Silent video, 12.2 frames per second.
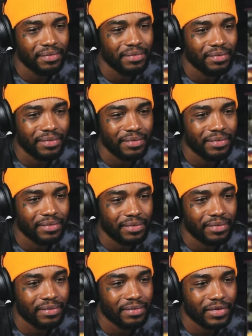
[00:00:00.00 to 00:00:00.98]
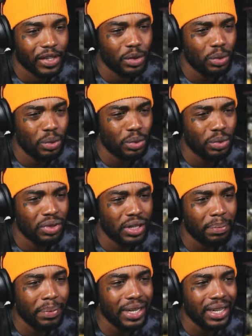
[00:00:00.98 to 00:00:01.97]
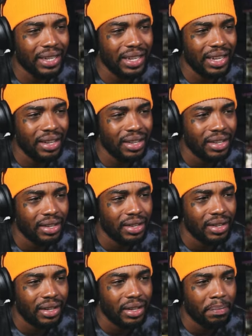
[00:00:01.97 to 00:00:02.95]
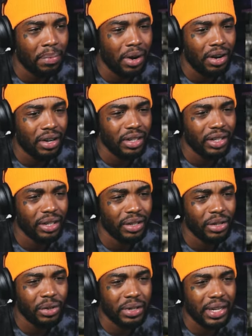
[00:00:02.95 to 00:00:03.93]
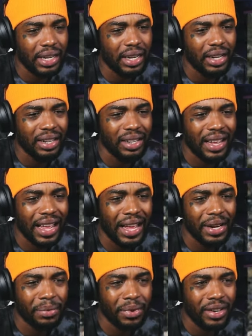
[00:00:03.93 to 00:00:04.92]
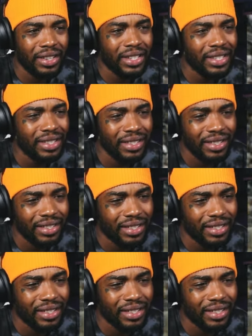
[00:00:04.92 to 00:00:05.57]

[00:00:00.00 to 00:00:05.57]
on Friday, filling in Ooh, tonight. Split the uh, D, pause, oh, little DD, one.